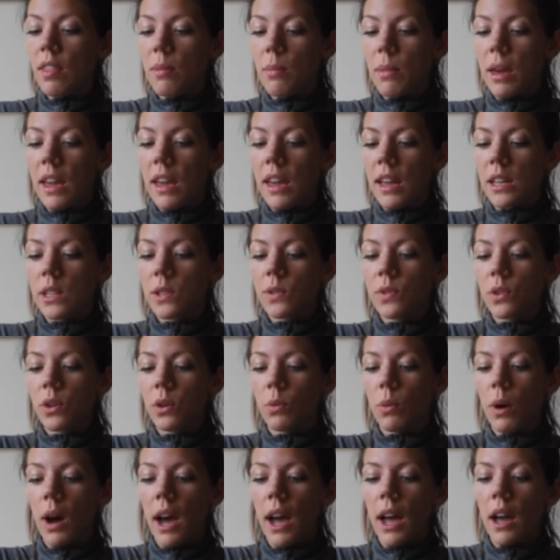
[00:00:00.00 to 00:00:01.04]
the makings for a
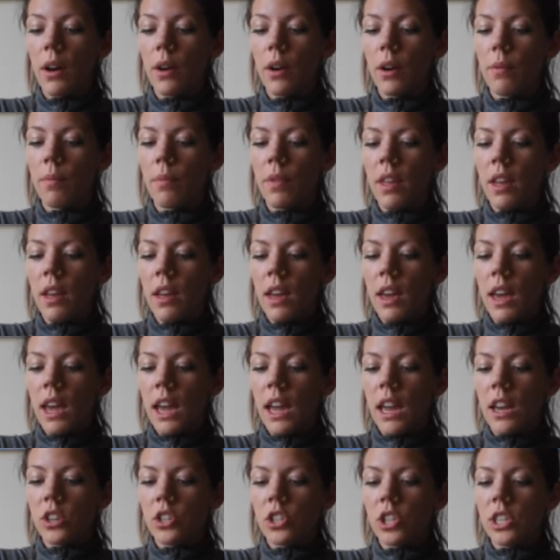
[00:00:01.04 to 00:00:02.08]
while,
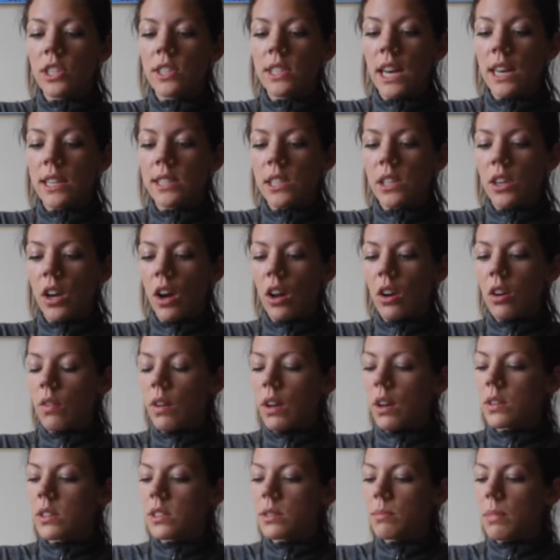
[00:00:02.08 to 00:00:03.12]
and she just hasn't gotten
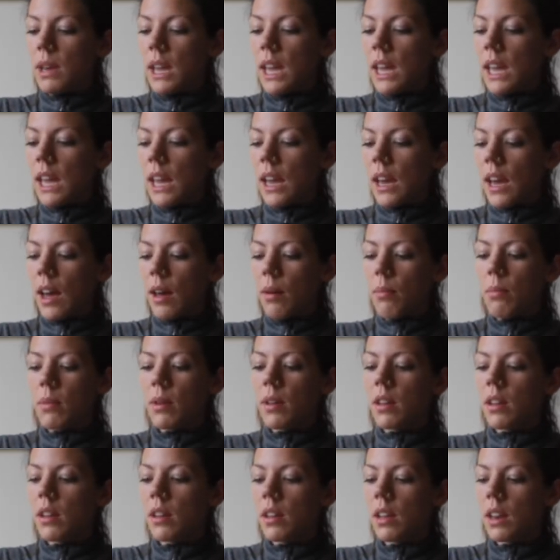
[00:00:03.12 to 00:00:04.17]
around to making them.
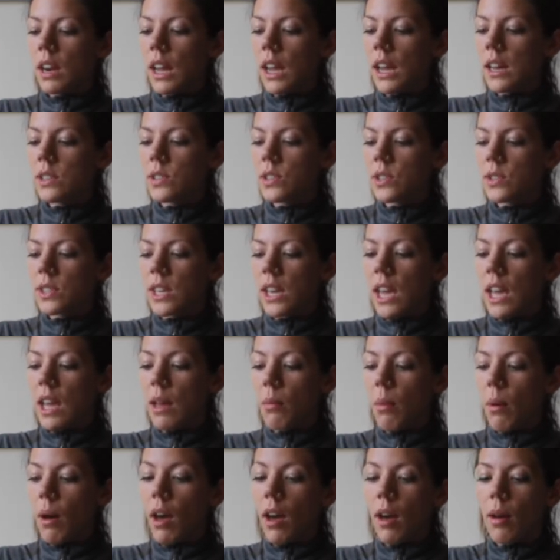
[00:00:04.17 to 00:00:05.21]
And I asked her, I was like, hey
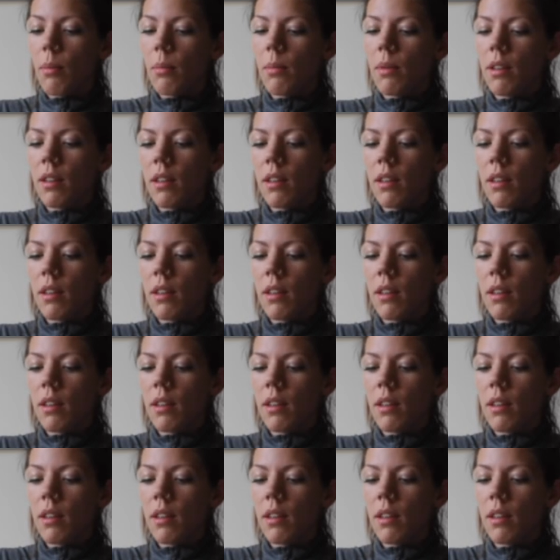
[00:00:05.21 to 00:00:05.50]
Mom,